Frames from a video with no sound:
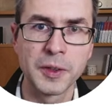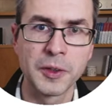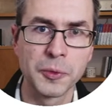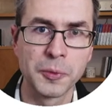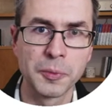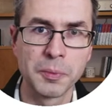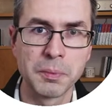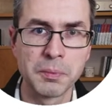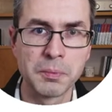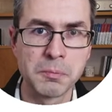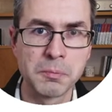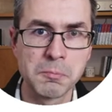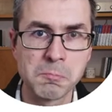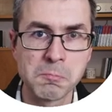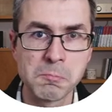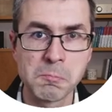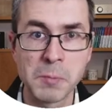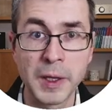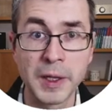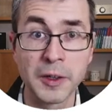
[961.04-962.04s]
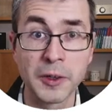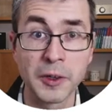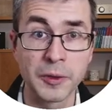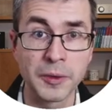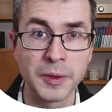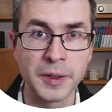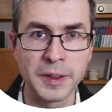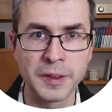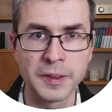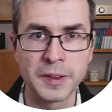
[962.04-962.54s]
you may
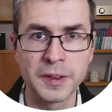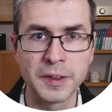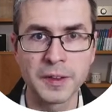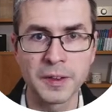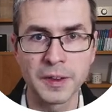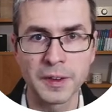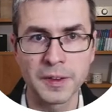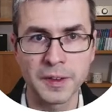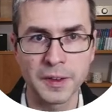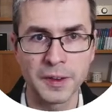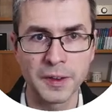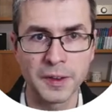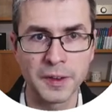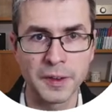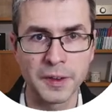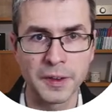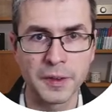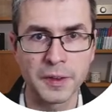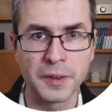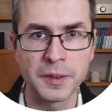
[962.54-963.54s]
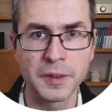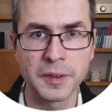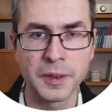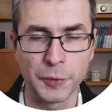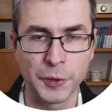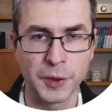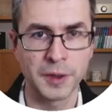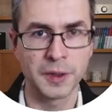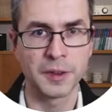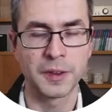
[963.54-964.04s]
already see that there are
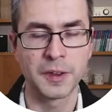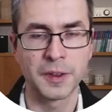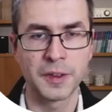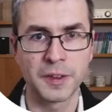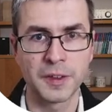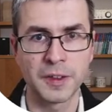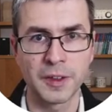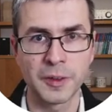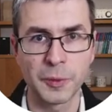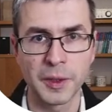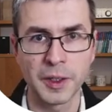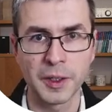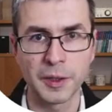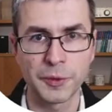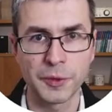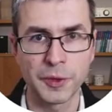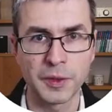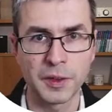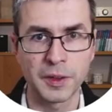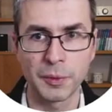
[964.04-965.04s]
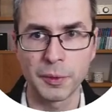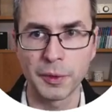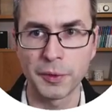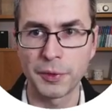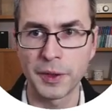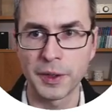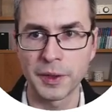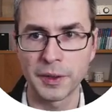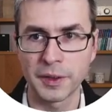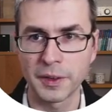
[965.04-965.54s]
difficulties that we have to deal with
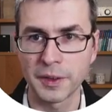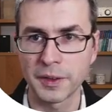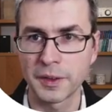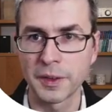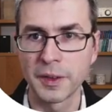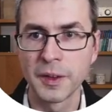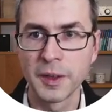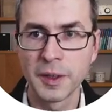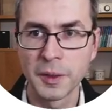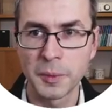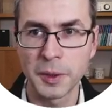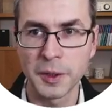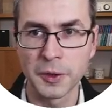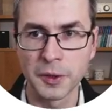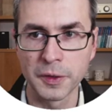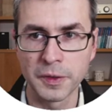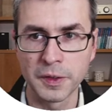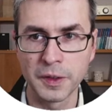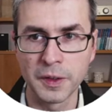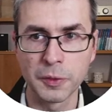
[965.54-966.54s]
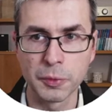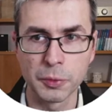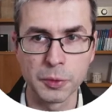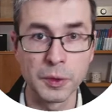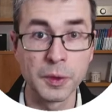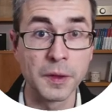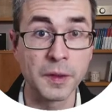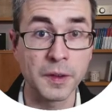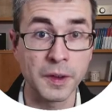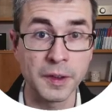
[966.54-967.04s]
here. Yes, because these
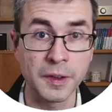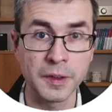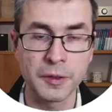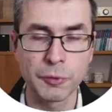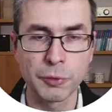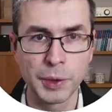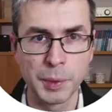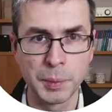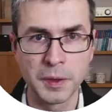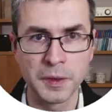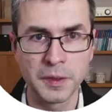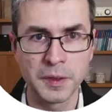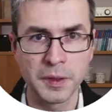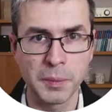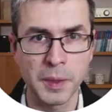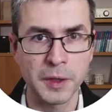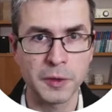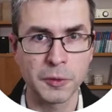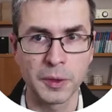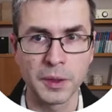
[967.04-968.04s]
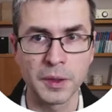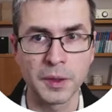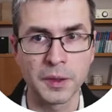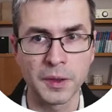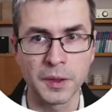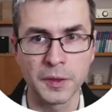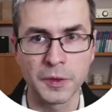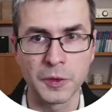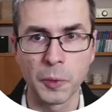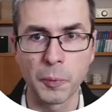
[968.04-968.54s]
rules are extremely symmetric.
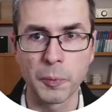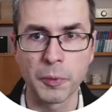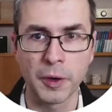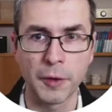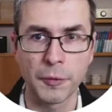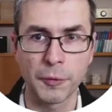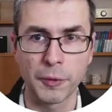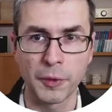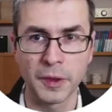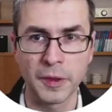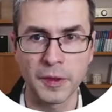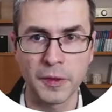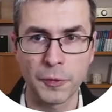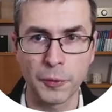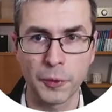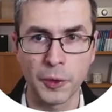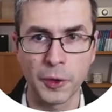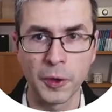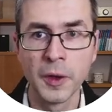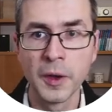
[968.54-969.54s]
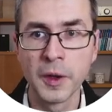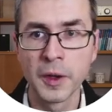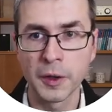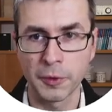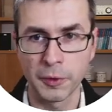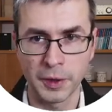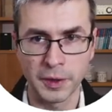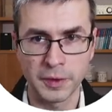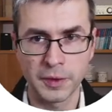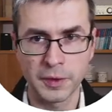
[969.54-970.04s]
There's no preference for
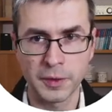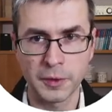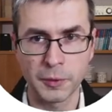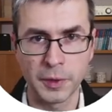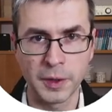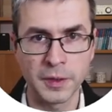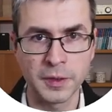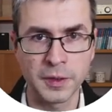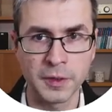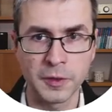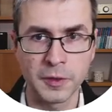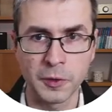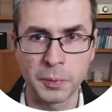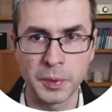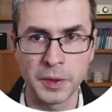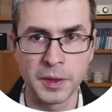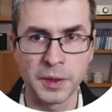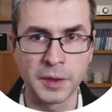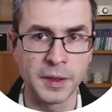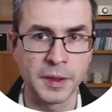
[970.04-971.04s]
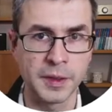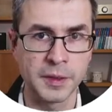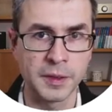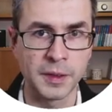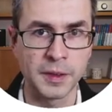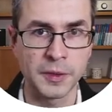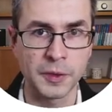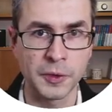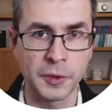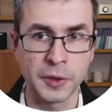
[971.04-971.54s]
greater to be an
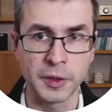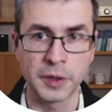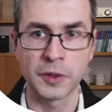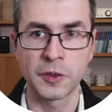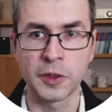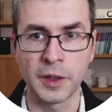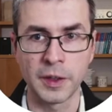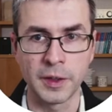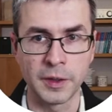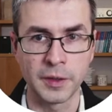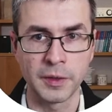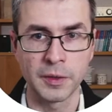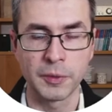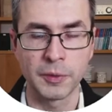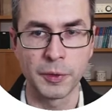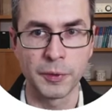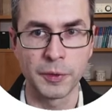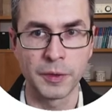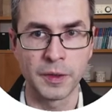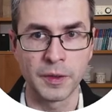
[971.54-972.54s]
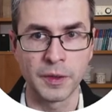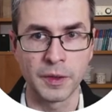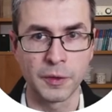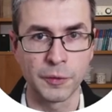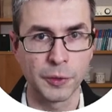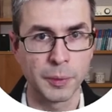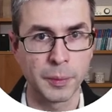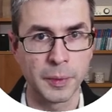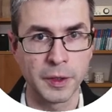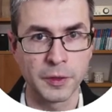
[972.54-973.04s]
adult or a child with this
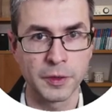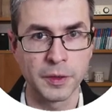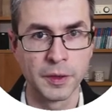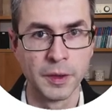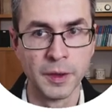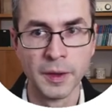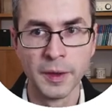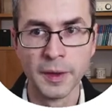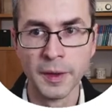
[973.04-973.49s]
information.